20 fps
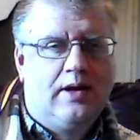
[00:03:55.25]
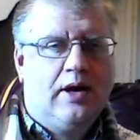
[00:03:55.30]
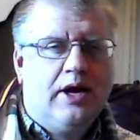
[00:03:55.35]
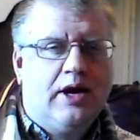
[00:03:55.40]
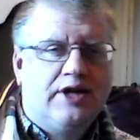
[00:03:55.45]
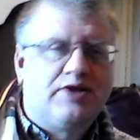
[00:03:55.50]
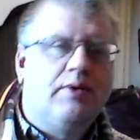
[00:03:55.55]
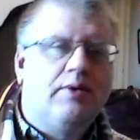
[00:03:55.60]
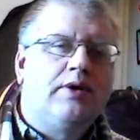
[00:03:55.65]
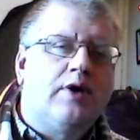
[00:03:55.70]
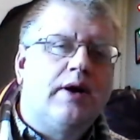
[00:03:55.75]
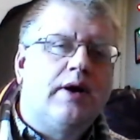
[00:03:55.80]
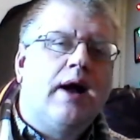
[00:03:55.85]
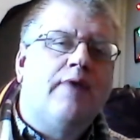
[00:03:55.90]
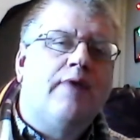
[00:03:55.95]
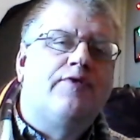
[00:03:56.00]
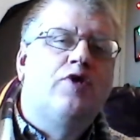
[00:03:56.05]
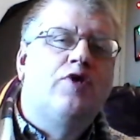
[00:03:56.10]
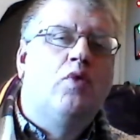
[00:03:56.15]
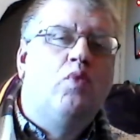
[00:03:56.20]
So we don't
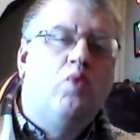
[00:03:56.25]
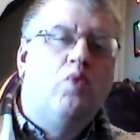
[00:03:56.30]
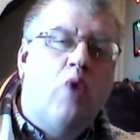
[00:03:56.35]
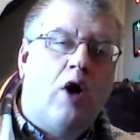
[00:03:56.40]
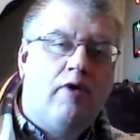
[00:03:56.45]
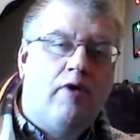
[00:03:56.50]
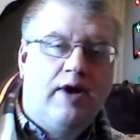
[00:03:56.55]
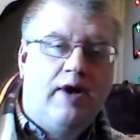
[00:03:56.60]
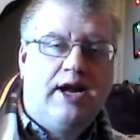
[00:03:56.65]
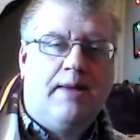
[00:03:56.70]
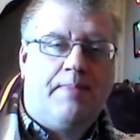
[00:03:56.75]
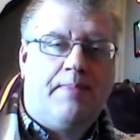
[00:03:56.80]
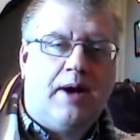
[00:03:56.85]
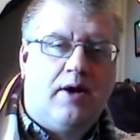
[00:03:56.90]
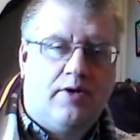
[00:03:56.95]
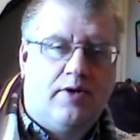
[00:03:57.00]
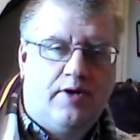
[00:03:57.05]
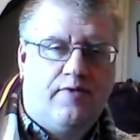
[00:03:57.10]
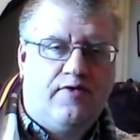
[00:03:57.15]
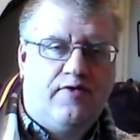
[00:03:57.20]
have to worry
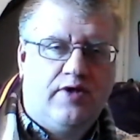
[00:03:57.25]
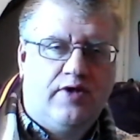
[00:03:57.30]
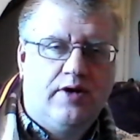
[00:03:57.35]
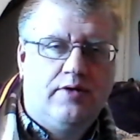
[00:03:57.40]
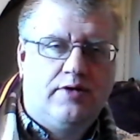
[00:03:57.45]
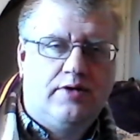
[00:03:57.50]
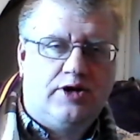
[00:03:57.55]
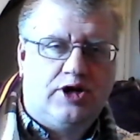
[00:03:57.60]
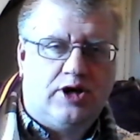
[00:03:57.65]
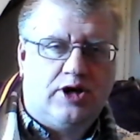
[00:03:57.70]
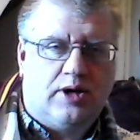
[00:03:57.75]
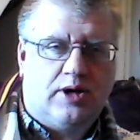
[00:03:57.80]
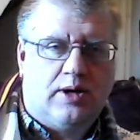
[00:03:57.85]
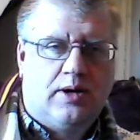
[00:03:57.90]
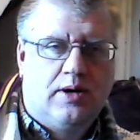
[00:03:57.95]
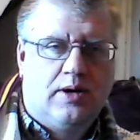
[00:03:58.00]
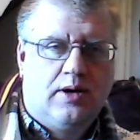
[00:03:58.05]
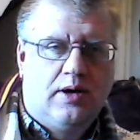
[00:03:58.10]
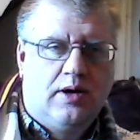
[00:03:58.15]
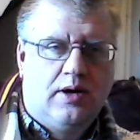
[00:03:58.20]
about the future
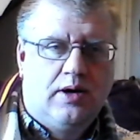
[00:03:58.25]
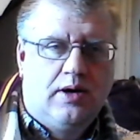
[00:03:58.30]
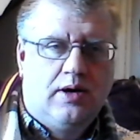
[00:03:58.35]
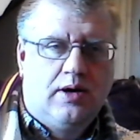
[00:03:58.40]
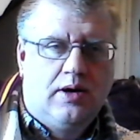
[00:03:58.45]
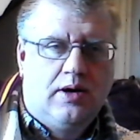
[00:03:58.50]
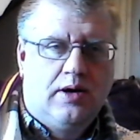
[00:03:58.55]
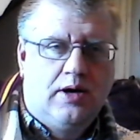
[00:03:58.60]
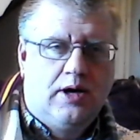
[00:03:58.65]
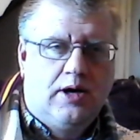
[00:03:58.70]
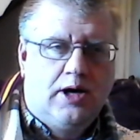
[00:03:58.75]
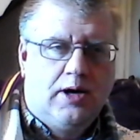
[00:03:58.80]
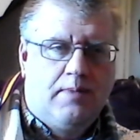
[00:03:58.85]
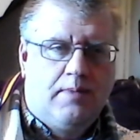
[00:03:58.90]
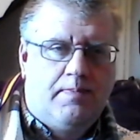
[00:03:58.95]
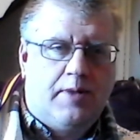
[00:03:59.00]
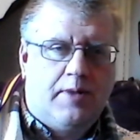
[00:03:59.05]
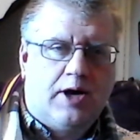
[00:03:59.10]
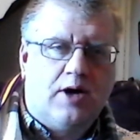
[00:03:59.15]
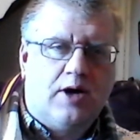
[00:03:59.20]

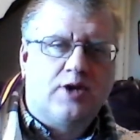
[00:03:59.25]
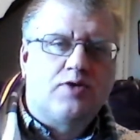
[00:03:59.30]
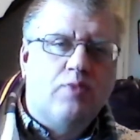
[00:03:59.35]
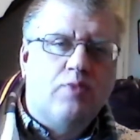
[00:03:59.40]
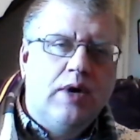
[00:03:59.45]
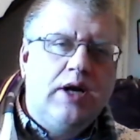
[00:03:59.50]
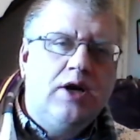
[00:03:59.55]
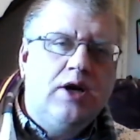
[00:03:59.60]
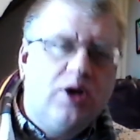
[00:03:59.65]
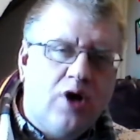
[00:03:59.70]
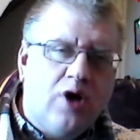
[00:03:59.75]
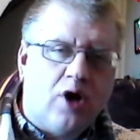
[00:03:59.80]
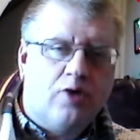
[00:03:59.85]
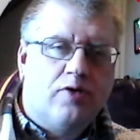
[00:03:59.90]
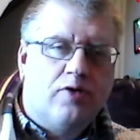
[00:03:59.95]
because we know